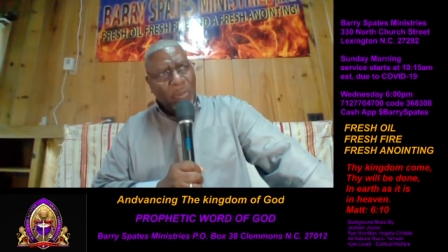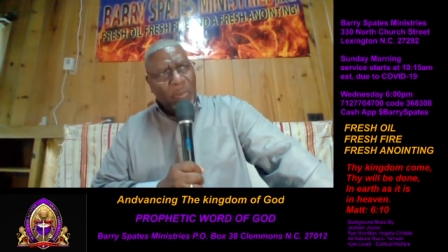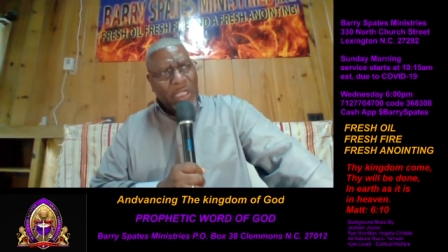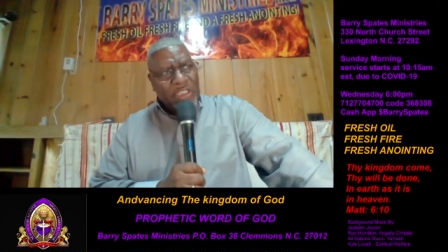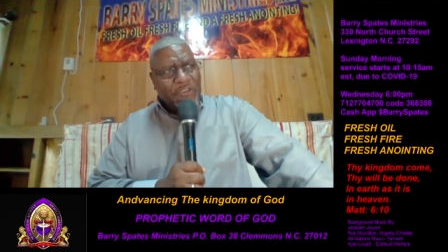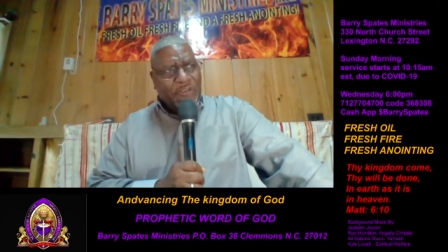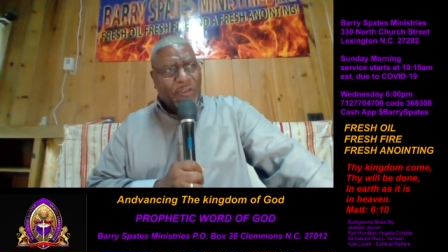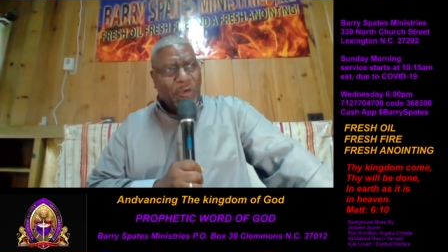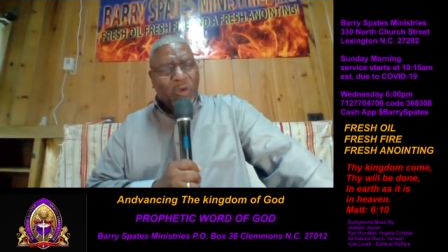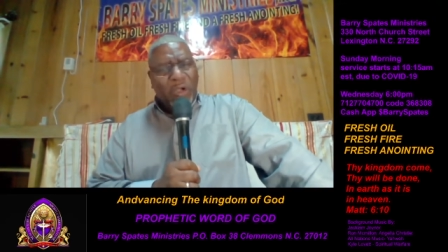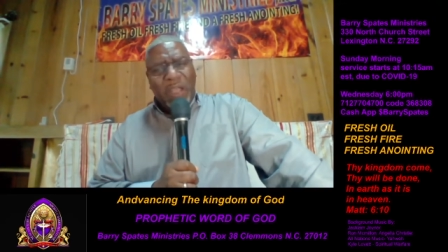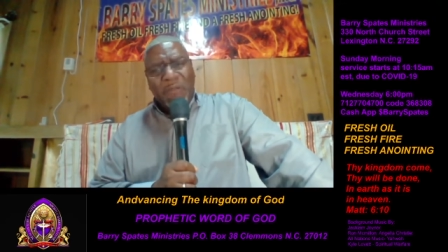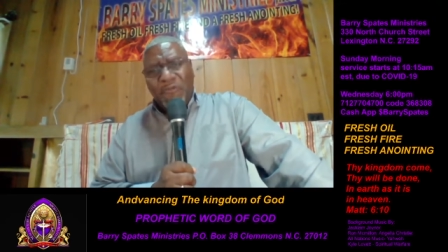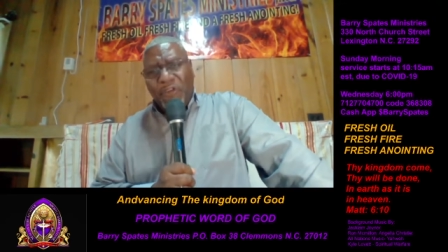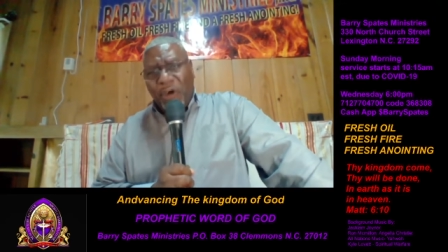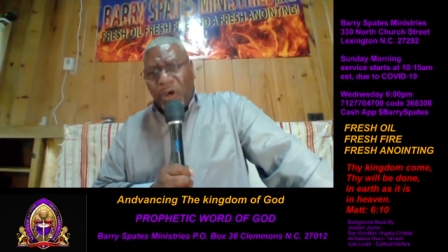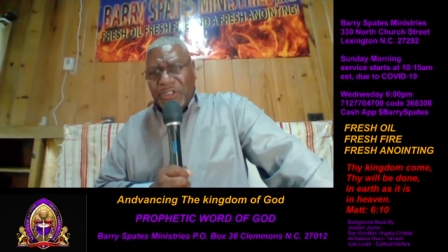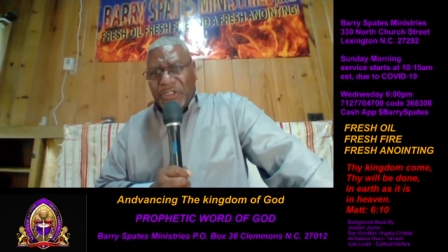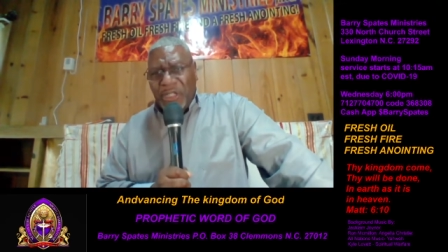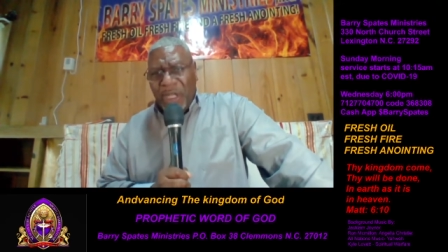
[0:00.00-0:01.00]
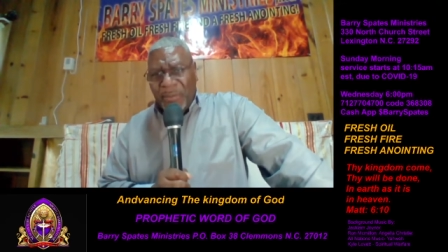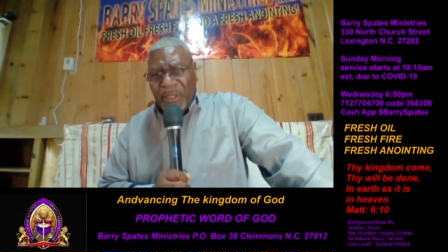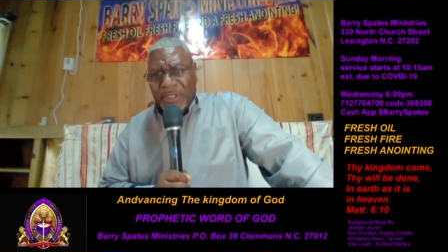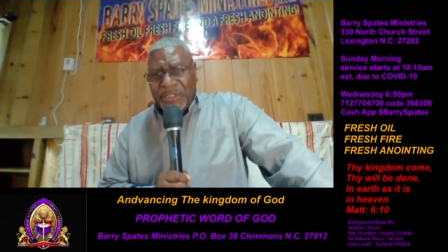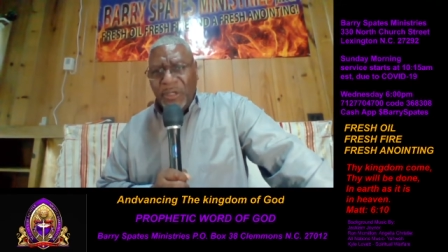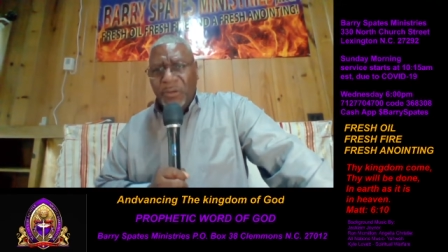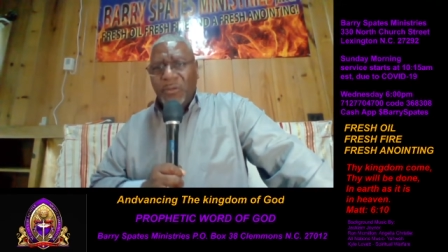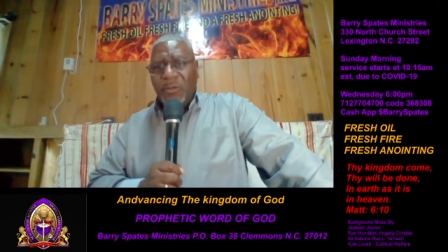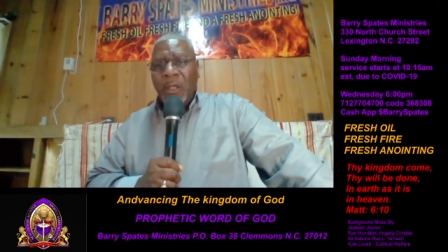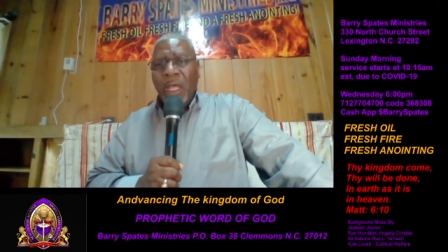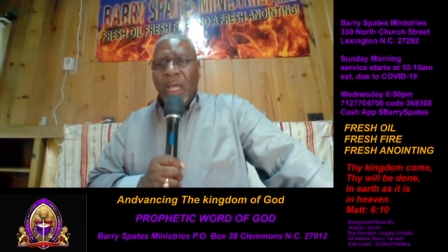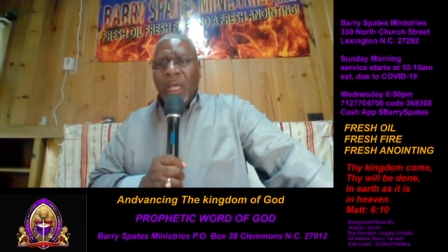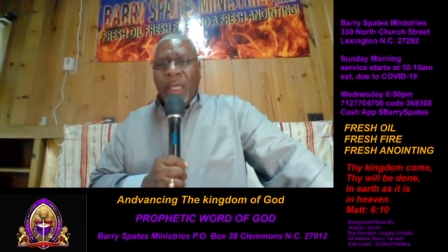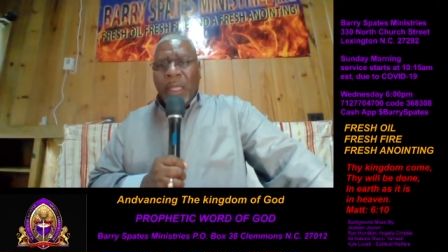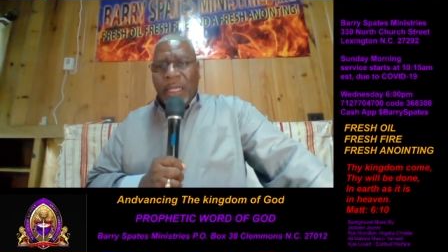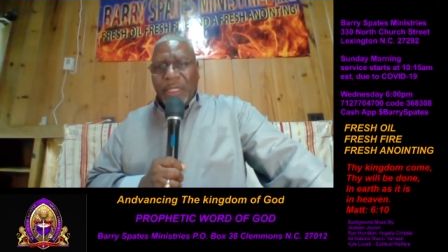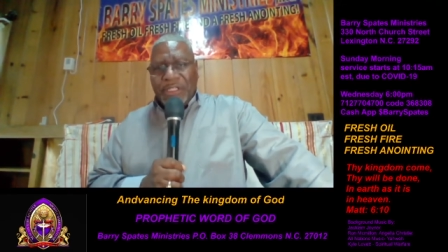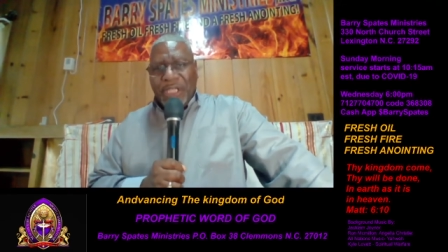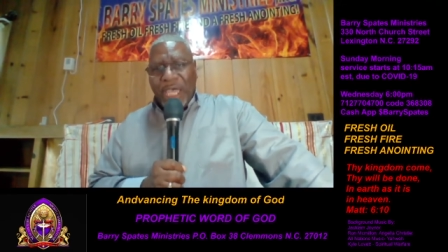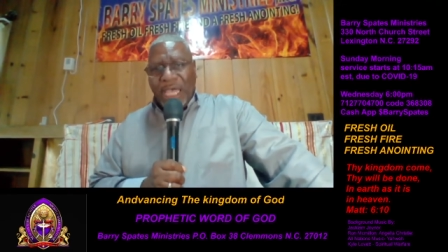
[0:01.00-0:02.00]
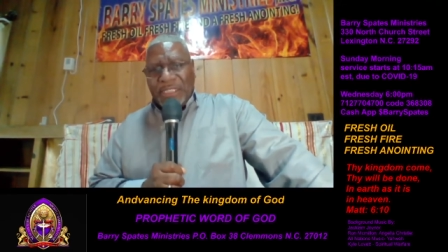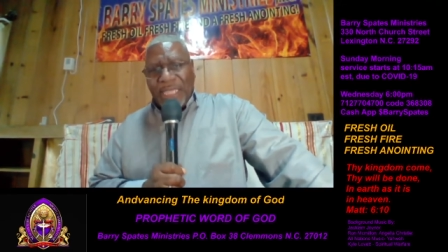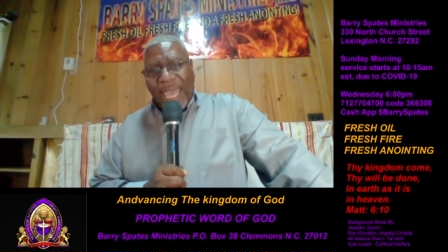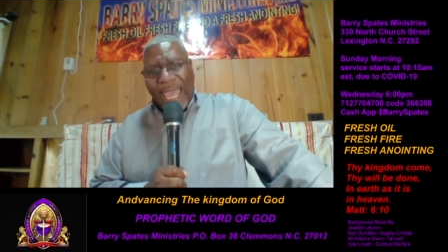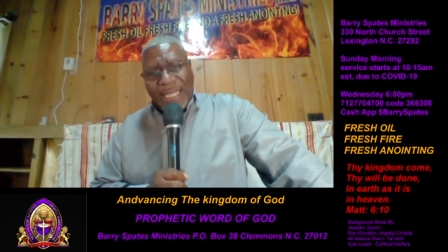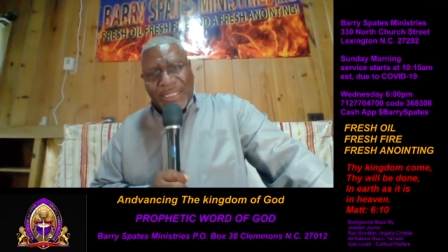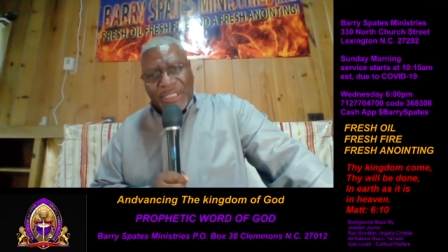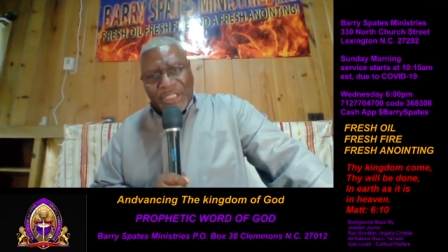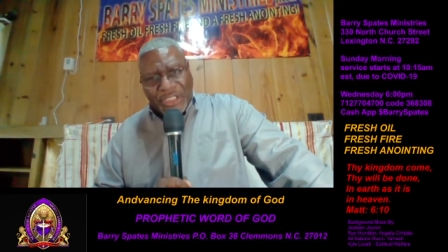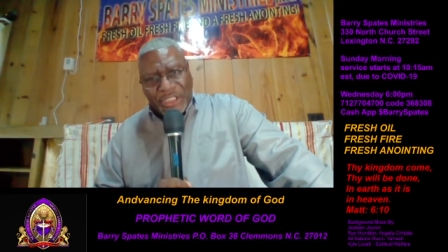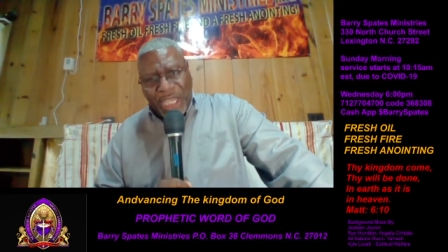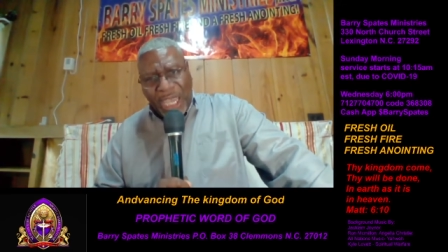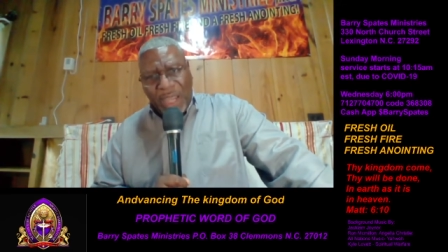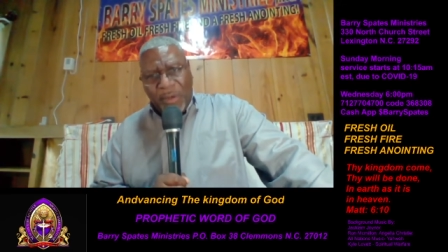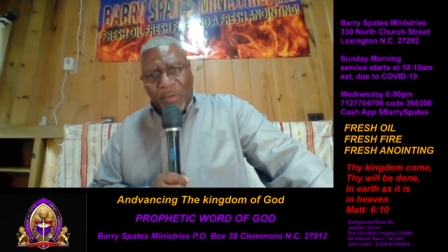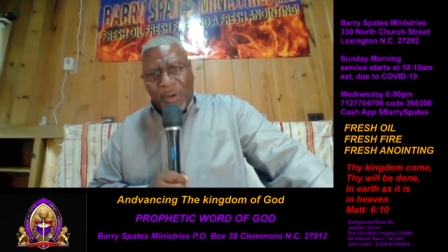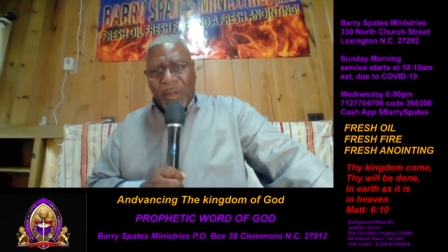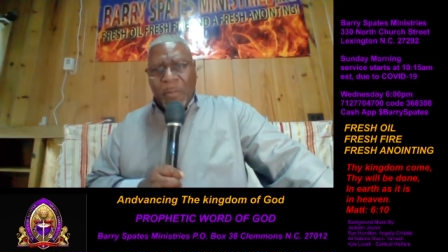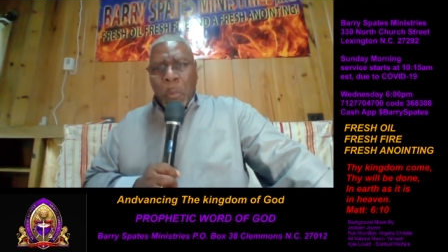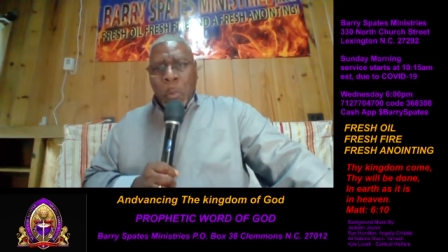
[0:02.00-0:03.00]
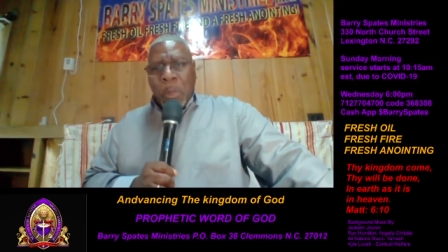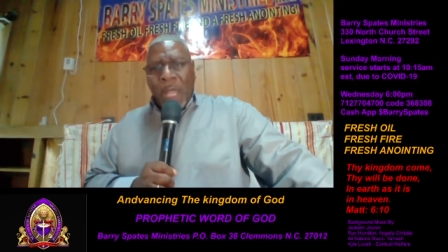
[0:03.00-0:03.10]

much food in verse number 2. He says, and Sarah.